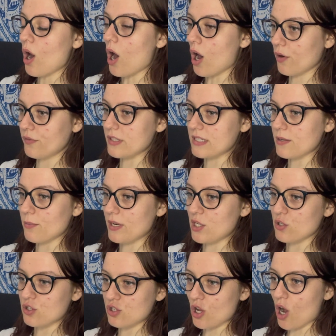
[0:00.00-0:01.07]
obviously when you
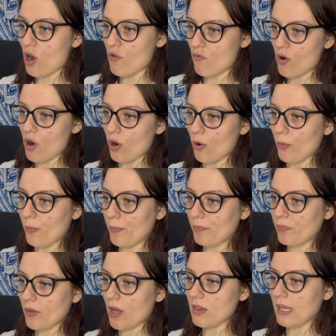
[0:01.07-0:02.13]
start a row,
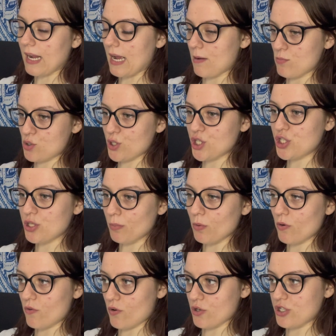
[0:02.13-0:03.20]
like I'm doing double
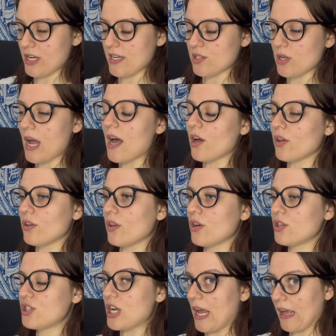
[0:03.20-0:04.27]
crochet, so I'll
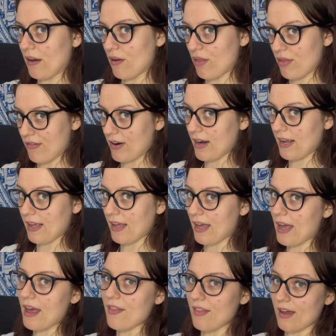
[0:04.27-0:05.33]
chain 3
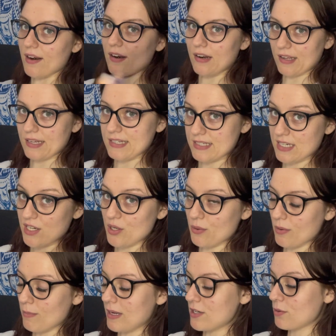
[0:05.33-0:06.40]
and then continue with
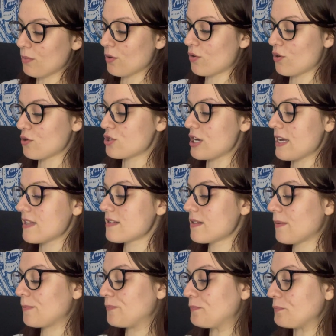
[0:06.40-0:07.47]
my double crochets.
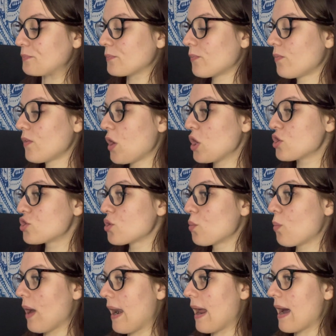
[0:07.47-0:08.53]
So
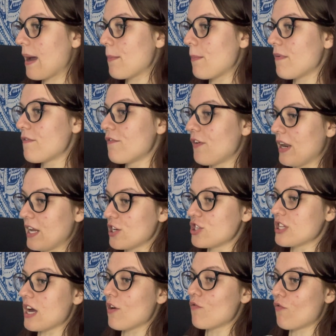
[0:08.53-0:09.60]
when I'm finished
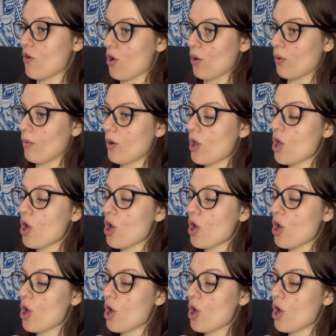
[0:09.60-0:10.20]
that row,